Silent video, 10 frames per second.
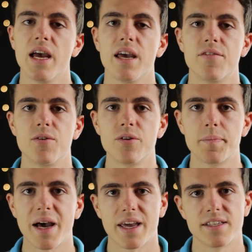If you look
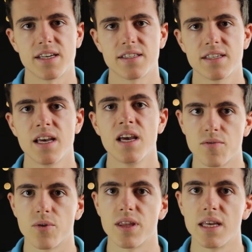back at it,
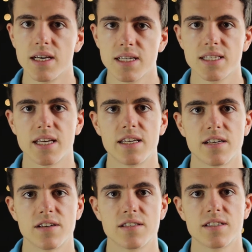for years
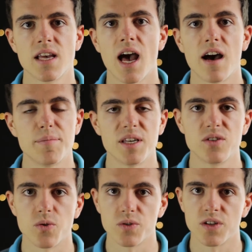guitarists have been
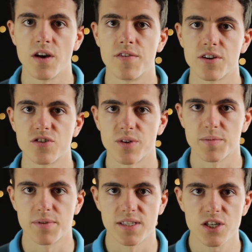taught a very strict
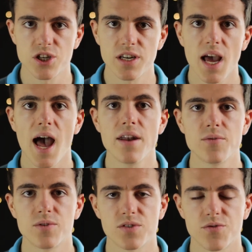position and
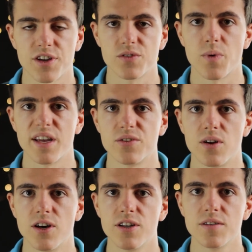a strict way to
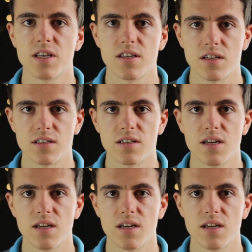learn guitar.